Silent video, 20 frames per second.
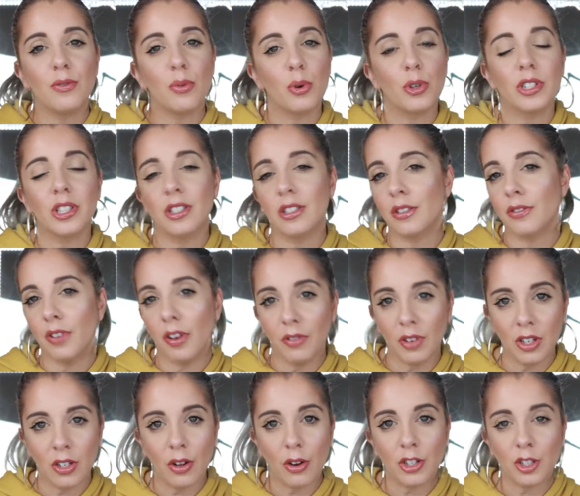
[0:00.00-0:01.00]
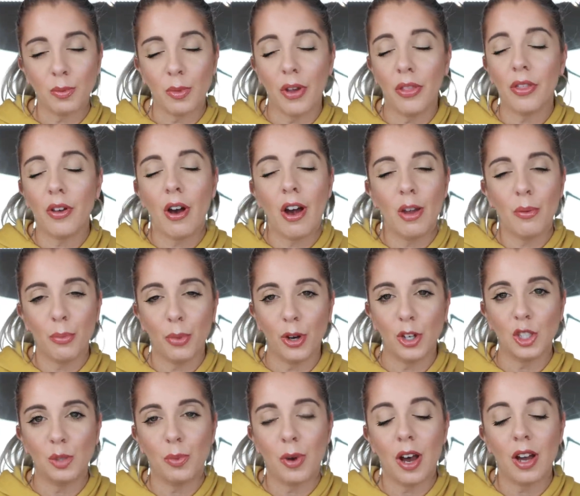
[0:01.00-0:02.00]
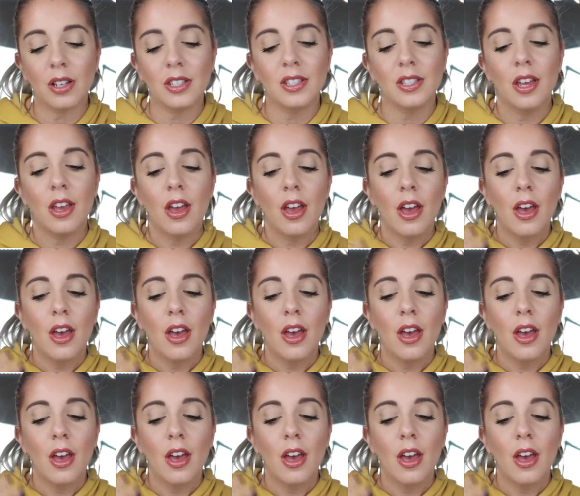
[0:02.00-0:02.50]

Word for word: 14 or $15 a month on Birchbox.